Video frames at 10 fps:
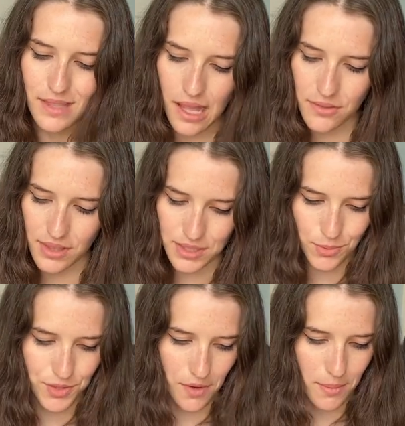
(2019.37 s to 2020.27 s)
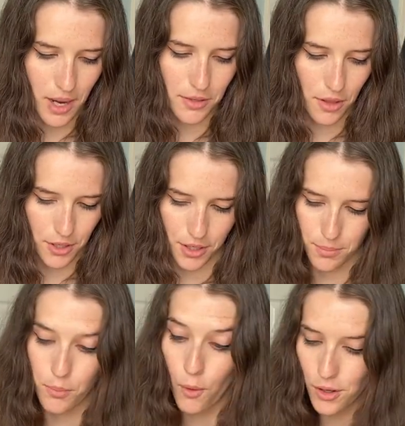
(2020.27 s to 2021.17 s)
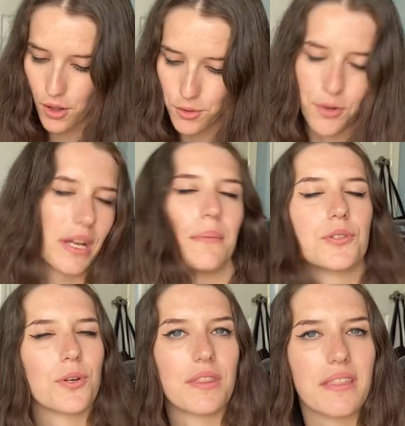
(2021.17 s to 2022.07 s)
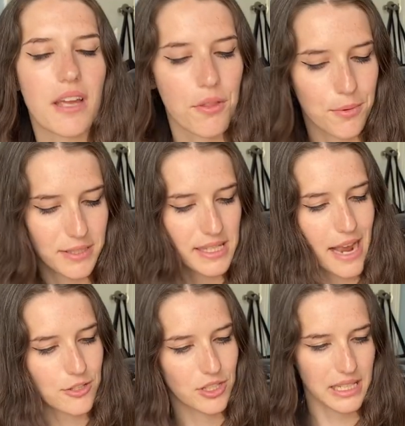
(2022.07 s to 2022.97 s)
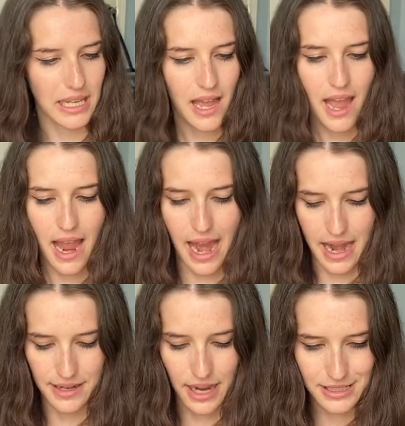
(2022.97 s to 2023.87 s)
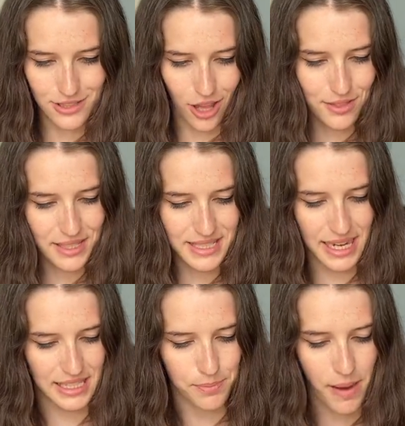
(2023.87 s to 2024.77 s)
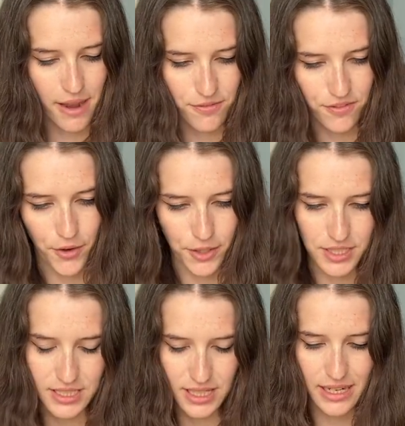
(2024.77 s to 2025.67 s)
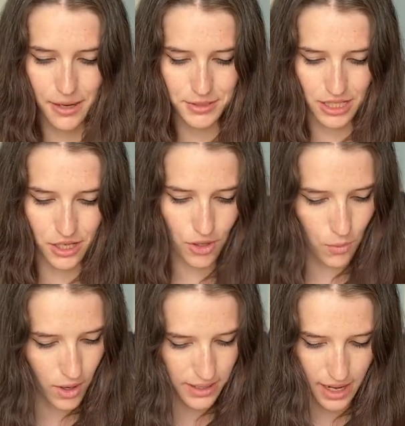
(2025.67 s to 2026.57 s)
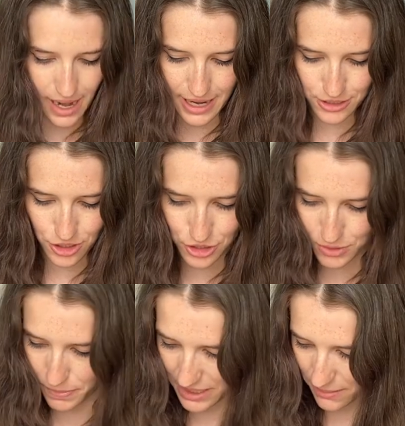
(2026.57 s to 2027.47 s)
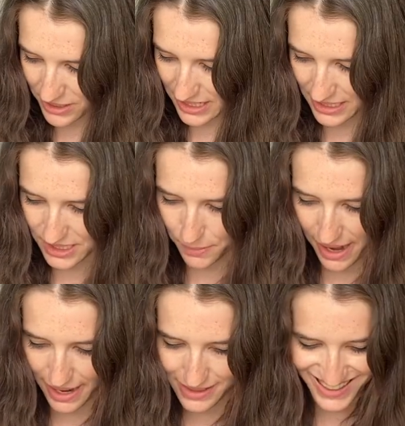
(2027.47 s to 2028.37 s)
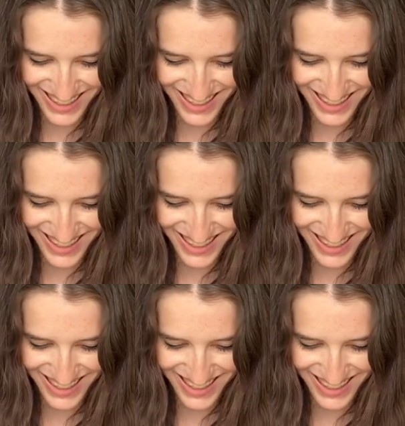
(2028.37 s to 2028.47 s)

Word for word: This was from another more local game store than the other ones actually, and I saw the dance mat first and I was like, you know what, I should just pick up the dance mat